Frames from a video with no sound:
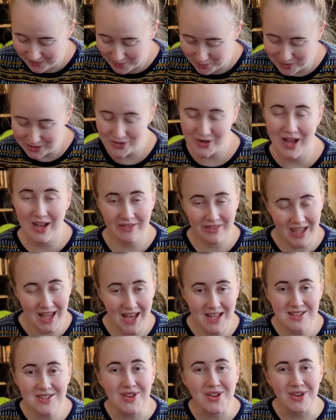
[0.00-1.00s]
when you have
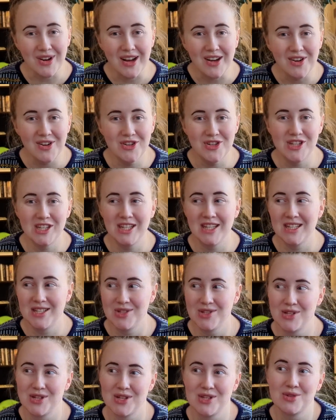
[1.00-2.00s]
cast on energy,
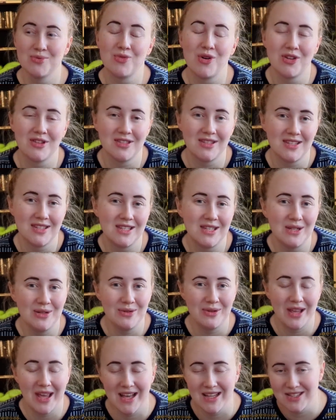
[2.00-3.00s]
you just want
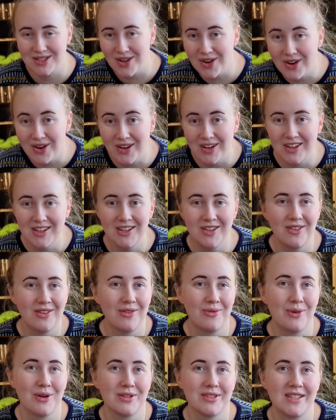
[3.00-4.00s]
to cast on. You
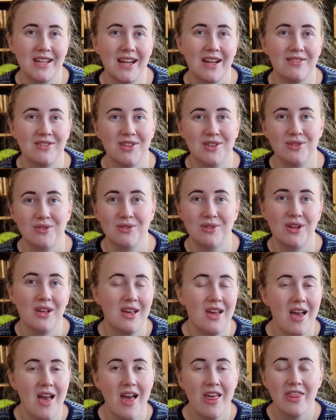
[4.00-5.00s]
don't want to have to
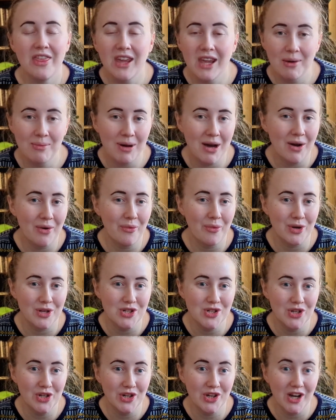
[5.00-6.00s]
think about
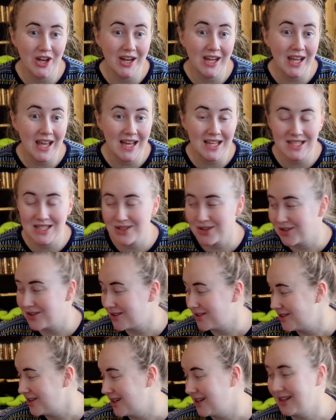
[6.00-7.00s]
what you're gonna cast
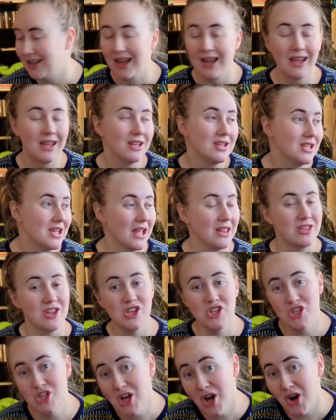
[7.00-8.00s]
on and like get the
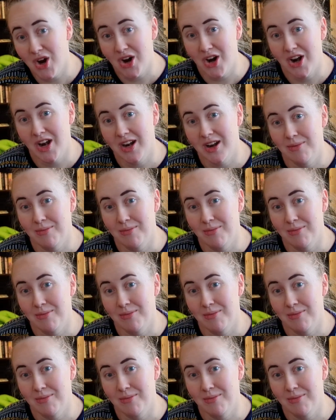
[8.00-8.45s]
yarn,